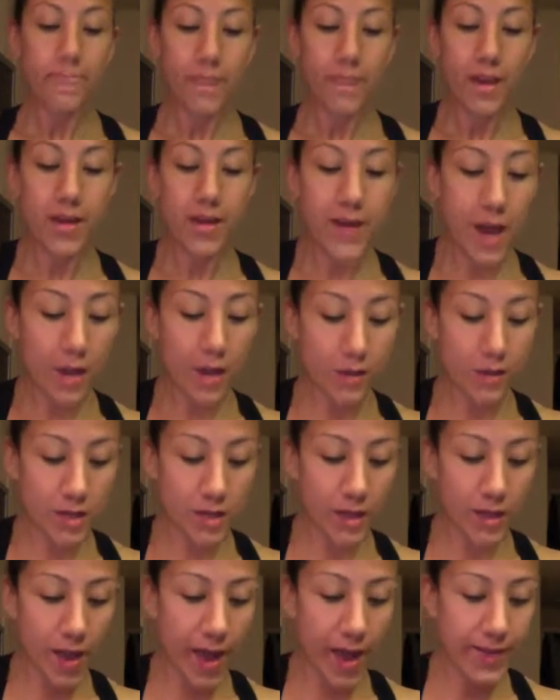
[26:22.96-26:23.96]
Now, the
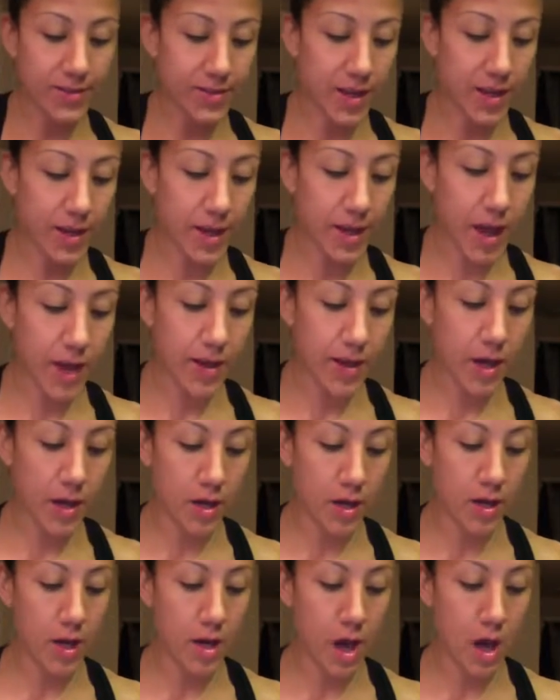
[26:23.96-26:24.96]
last thing I kind
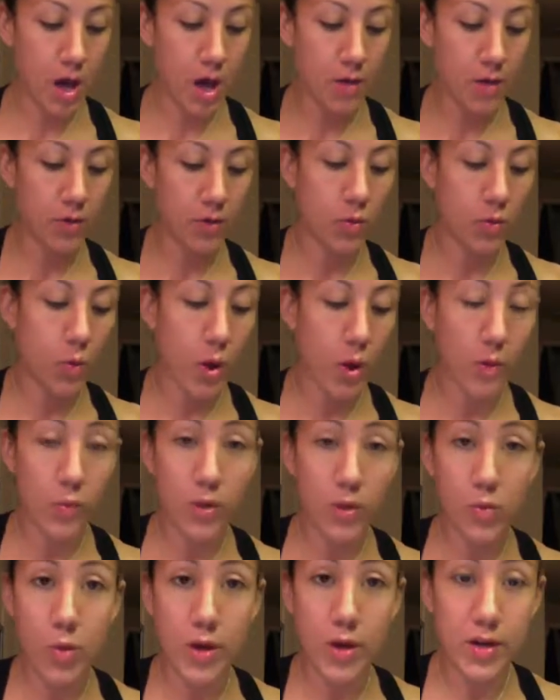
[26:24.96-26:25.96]
of,
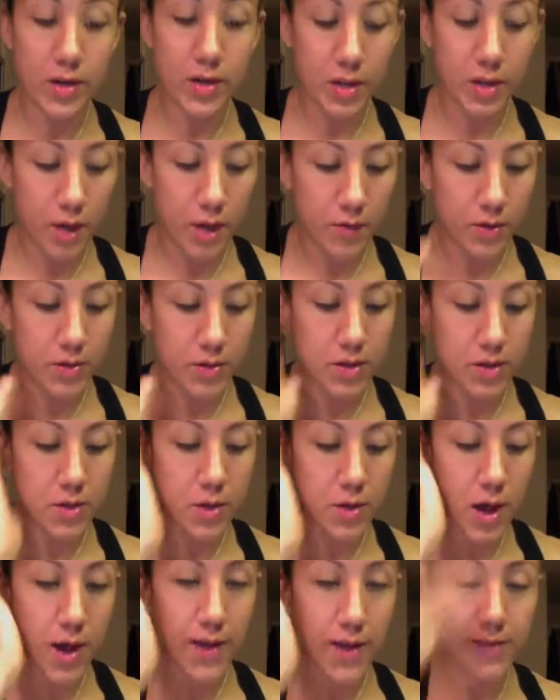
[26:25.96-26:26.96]
we wanted to cover with you
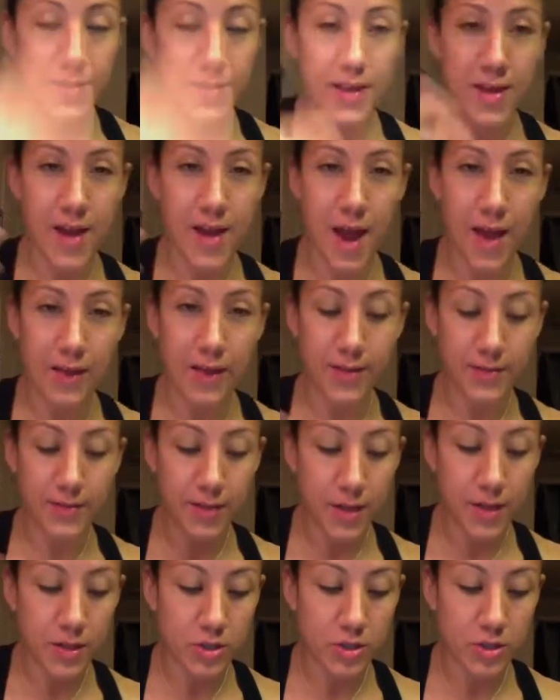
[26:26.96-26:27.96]
guys, and Alex
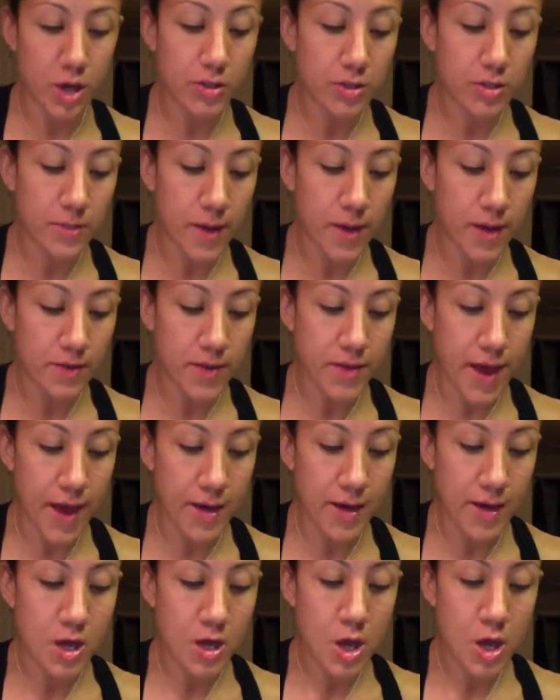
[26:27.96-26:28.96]
kind of talked about
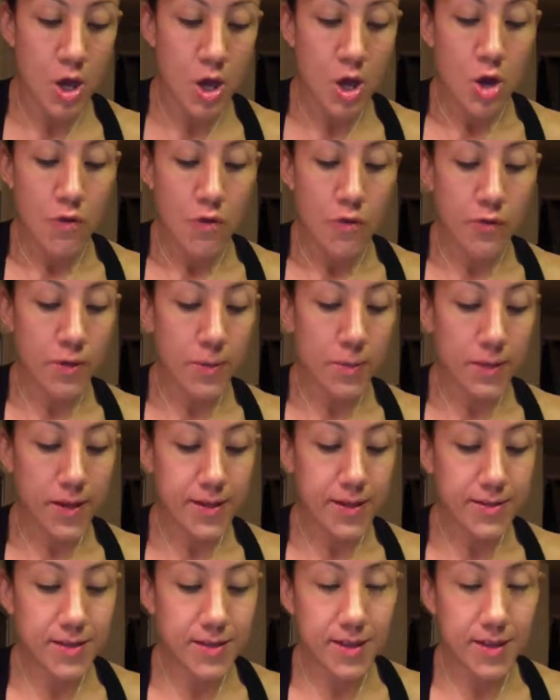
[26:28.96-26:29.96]
that,
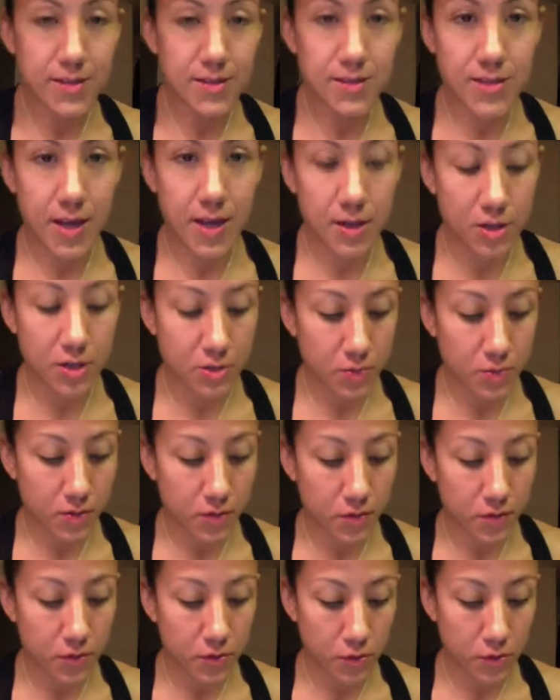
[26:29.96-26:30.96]
replacing containers with
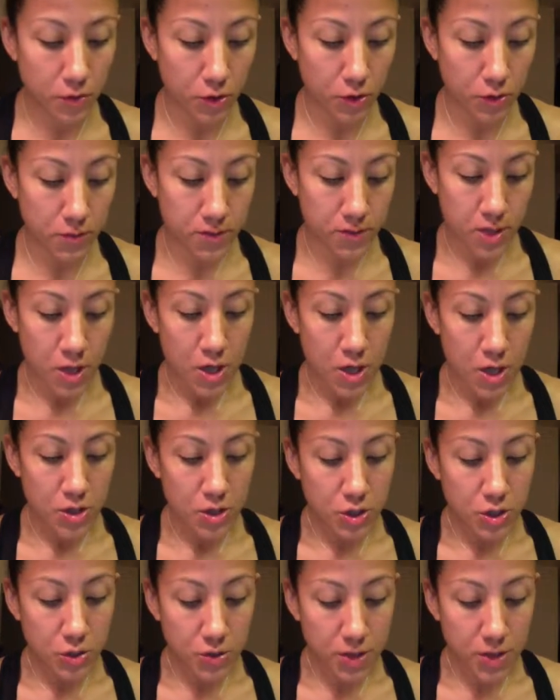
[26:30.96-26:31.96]
food groups.
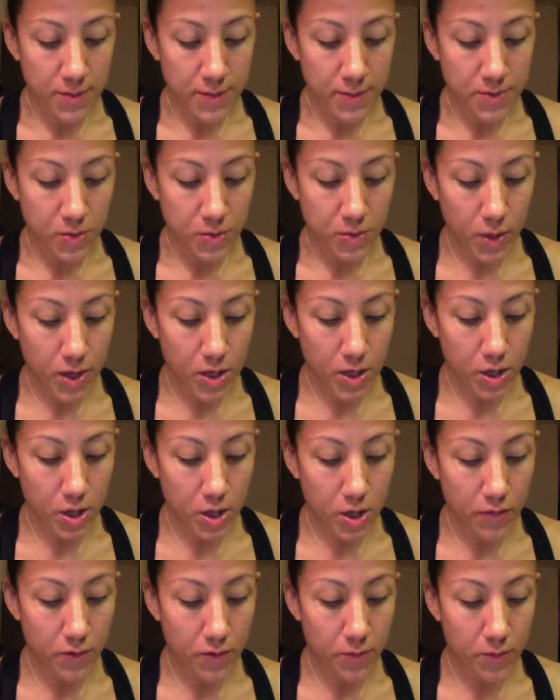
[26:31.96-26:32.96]
2 times a week, you
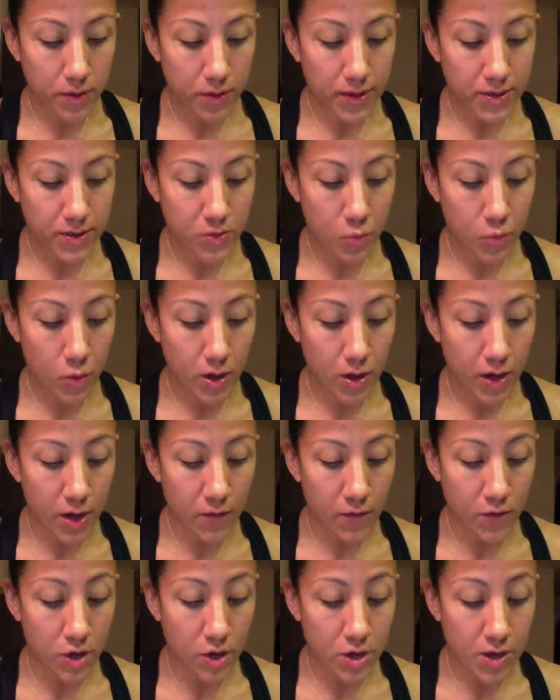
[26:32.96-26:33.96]
can replace one
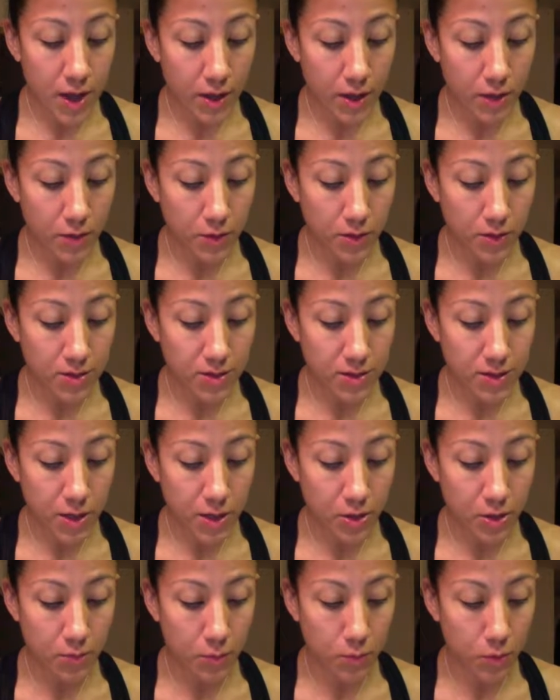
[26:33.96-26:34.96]
of your yellow
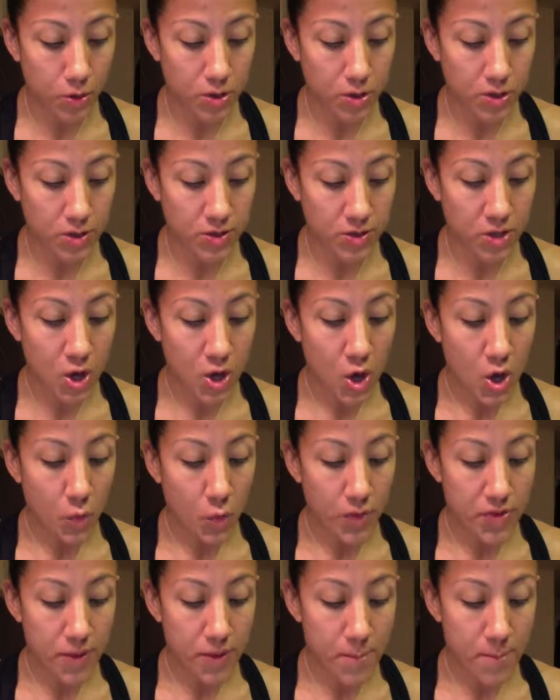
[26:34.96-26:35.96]
container portions
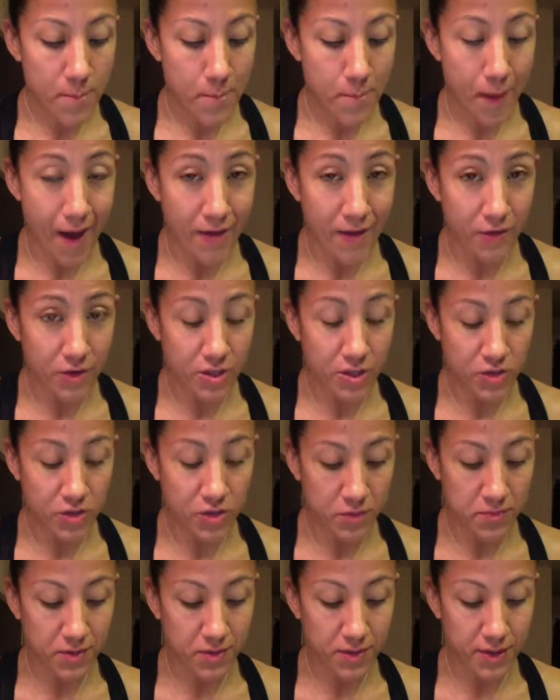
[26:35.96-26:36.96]
with a beverage
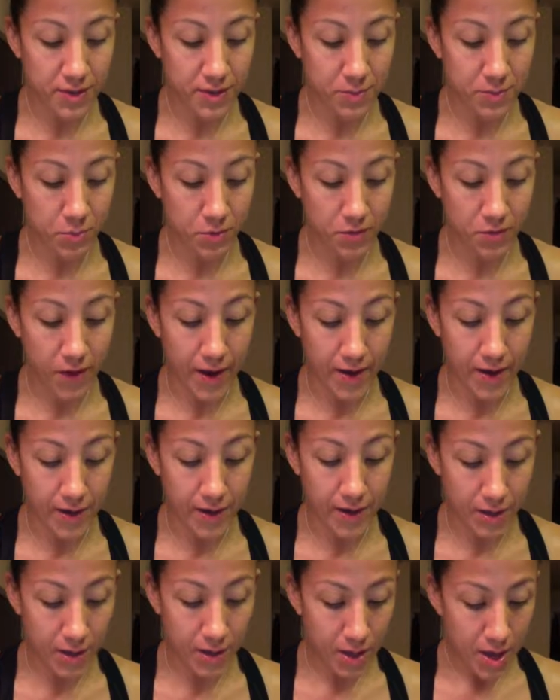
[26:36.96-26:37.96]
from the list
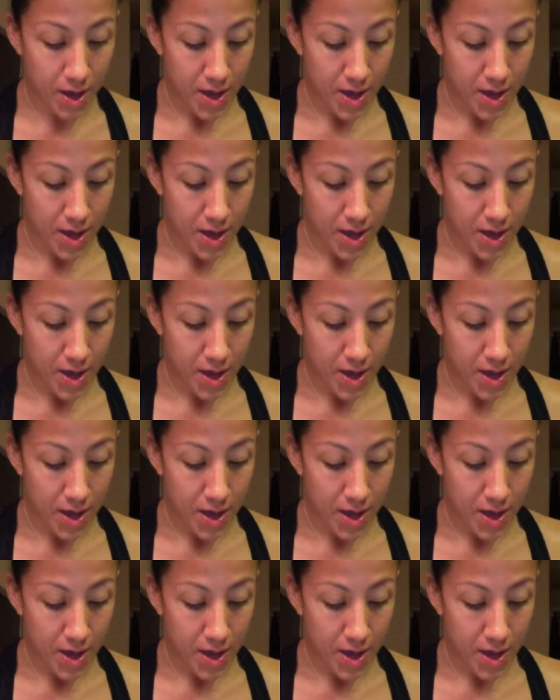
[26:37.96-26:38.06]
provided.